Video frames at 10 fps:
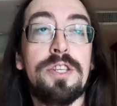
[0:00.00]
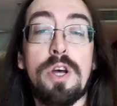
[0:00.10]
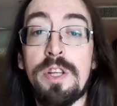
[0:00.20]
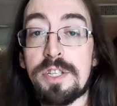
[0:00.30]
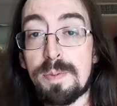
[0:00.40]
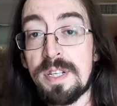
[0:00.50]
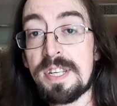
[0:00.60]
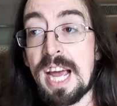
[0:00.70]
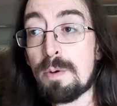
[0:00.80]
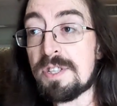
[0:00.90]
So this has been
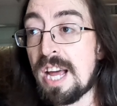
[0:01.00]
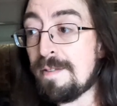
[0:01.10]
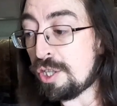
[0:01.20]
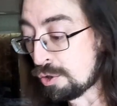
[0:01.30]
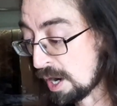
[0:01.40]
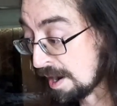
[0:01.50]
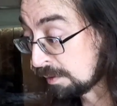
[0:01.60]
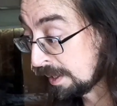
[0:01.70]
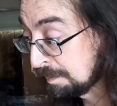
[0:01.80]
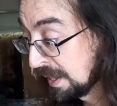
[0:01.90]
Zach with Savage
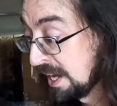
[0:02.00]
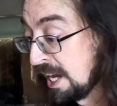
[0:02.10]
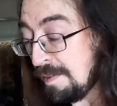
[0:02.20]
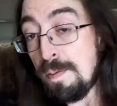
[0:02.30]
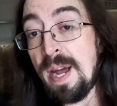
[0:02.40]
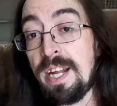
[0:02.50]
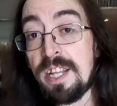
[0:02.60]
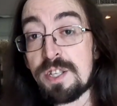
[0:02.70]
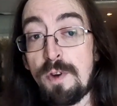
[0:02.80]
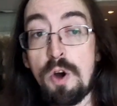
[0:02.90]
Traveling. If you made
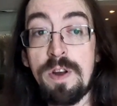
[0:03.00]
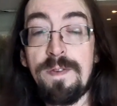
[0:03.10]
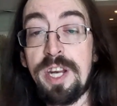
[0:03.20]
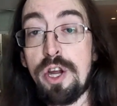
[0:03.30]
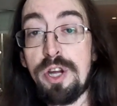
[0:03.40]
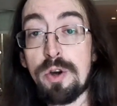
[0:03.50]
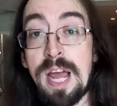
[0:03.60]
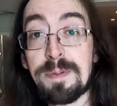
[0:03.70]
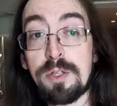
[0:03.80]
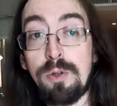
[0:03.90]
it this far in the video, you're
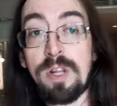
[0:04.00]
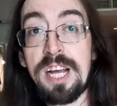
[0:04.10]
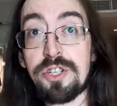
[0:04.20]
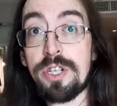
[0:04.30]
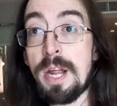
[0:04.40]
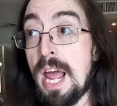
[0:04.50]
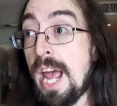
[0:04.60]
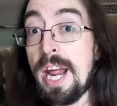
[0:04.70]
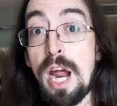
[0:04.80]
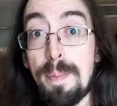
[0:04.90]
an absolute legend,
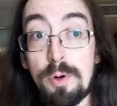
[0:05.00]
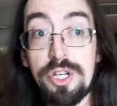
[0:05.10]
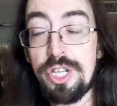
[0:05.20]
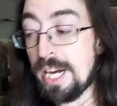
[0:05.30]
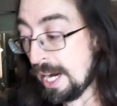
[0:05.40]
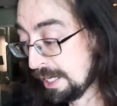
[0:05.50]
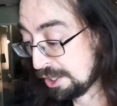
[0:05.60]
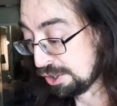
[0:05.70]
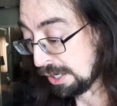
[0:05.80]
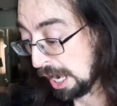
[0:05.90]
and I
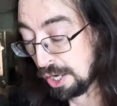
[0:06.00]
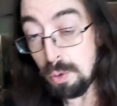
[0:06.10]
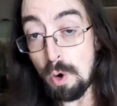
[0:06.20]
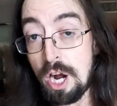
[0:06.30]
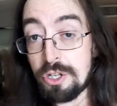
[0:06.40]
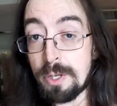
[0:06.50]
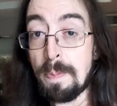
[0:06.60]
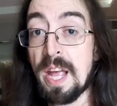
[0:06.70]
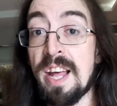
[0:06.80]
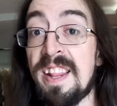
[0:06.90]
appreciate you
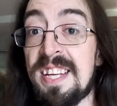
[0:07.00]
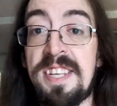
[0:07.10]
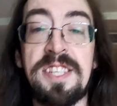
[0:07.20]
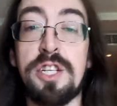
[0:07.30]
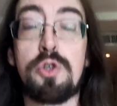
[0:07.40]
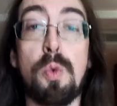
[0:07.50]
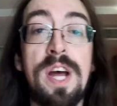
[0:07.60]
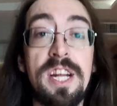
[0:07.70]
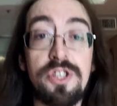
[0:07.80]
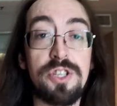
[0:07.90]
watching. This isn't
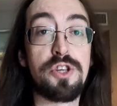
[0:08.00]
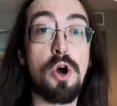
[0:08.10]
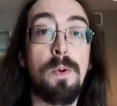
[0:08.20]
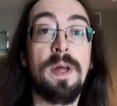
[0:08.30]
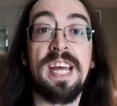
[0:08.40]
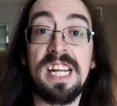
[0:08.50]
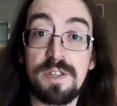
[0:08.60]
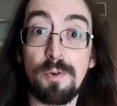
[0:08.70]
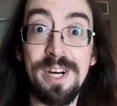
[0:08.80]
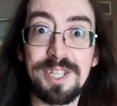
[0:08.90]
Twitch, so
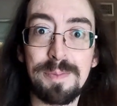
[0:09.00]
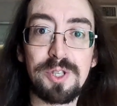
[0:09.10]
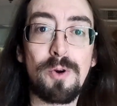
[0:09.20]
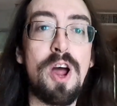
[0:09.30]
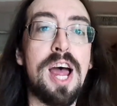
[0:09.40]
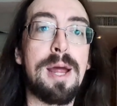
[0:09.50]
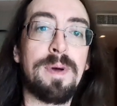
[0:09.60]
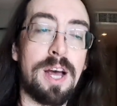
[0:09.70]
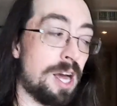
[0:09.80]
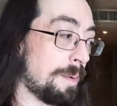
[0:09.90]
it's free to
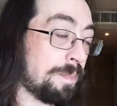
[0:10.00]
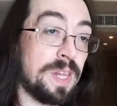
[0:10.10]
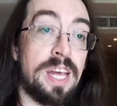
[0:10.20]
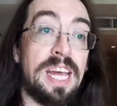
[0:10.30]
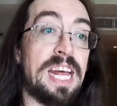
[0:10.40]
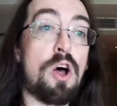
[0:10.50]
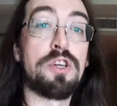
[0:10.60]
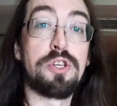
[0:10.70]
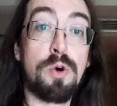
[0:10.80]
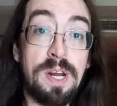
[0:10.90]
subscribe. And
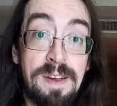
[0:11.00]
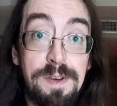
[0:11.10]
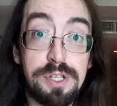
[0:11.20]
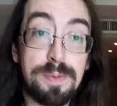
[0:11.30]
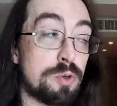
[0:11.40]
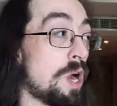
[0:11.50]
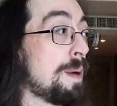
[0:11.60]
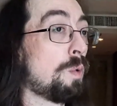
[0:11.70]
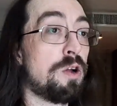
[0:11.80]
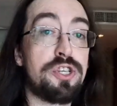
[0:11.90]
also, if you
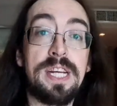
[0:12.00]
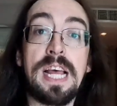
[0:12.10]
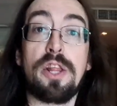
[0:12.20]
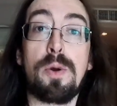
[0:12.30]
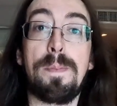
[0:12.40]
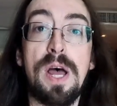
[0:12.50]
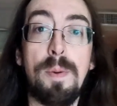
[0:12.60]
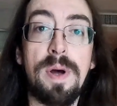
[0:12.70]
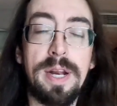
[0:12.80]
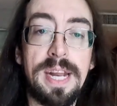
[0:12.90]
subscribe, why don't you hit that little
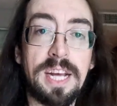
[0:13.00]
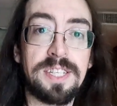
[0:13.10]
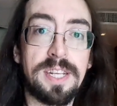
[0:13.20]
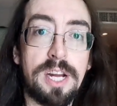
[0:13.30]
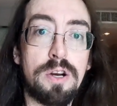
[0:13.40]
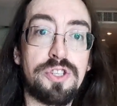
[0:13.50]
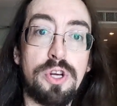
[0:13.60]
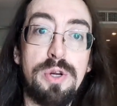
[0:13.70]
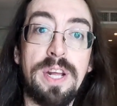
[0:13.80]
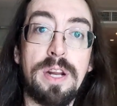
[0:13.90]
bell button next to there
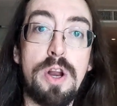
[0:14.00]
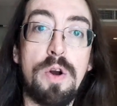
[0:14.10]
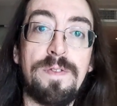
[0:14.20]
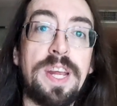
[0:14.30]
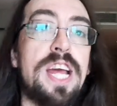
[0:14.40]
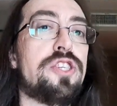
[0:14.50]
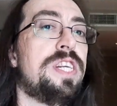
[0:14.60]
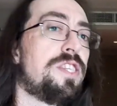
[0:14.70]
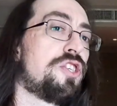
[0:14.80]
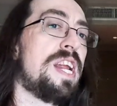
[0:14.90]
so you get a
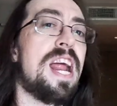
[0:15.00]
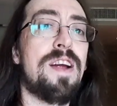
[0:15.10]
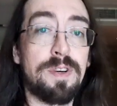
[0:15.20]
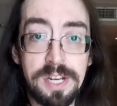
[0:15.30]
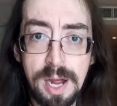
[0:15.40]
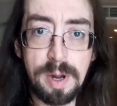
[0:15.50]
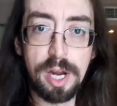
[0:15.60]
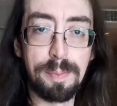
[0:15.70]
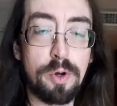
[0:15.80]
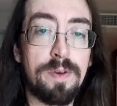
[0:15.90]
notification each and every time
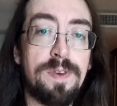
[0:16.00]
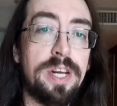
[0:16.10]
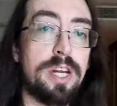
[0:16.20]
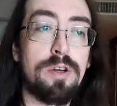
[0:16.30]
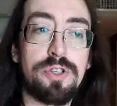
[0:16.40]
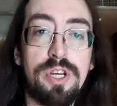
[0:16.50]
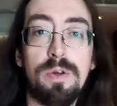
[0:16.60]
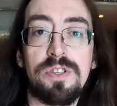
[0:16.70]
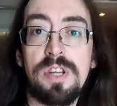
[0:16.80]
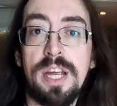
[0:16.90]
I upload a video, so
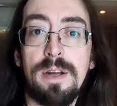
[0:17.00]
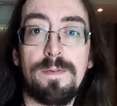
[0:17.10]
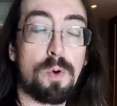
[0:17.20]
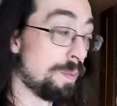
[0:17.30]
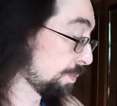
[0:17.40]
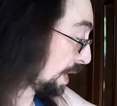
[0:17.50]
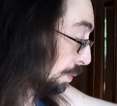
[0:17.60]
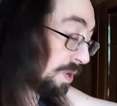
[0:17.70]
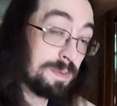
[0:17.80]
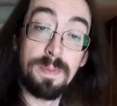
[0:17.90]
you can stay informed
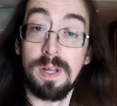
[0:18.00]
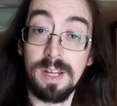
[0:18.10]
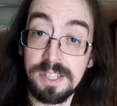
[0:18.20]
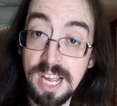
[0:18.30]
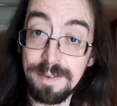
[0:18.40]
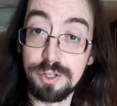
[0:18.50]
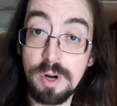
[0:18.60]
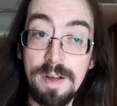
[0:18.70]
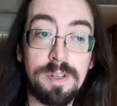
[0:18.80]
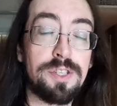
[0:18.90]
about what Savage
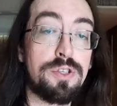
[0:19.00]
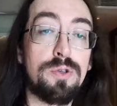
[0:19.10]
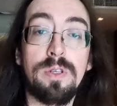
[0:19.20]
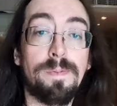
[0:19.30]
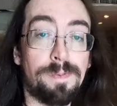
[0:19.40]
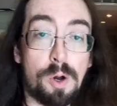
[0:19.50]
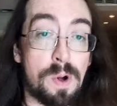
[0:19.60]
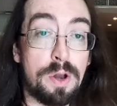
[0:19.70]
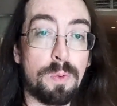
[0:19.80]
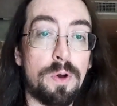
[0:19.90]
Traveling's doing
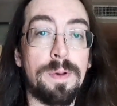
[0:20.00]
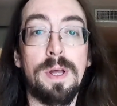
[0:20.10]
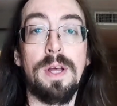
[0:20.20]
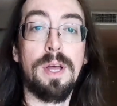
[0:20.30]
around the world.